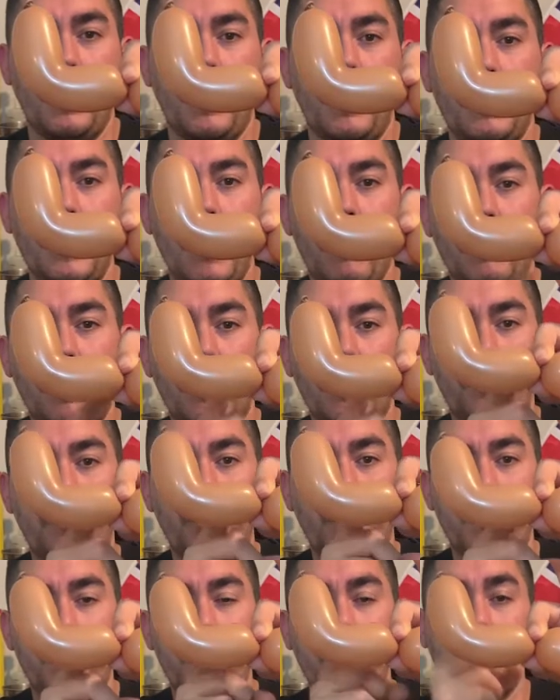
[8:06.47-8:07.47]
Now I can
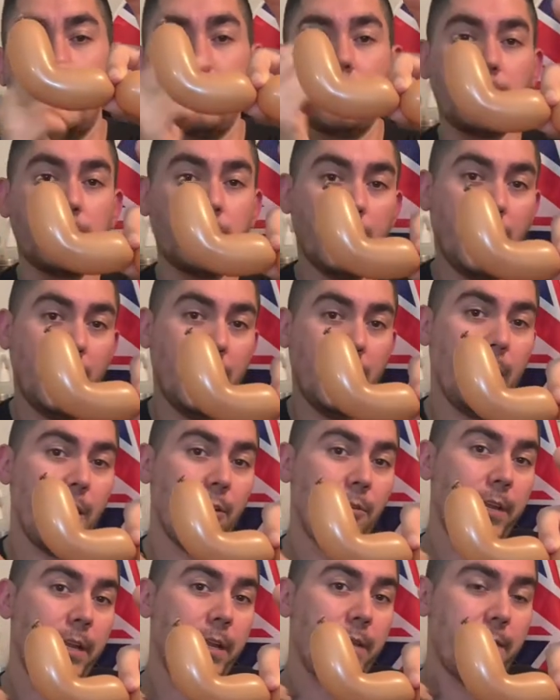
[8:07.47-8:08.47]
put this
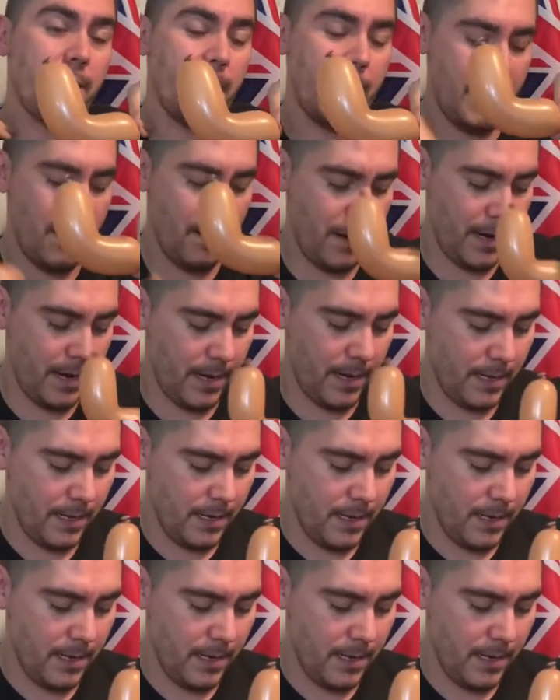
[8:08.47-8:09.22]
underneath that area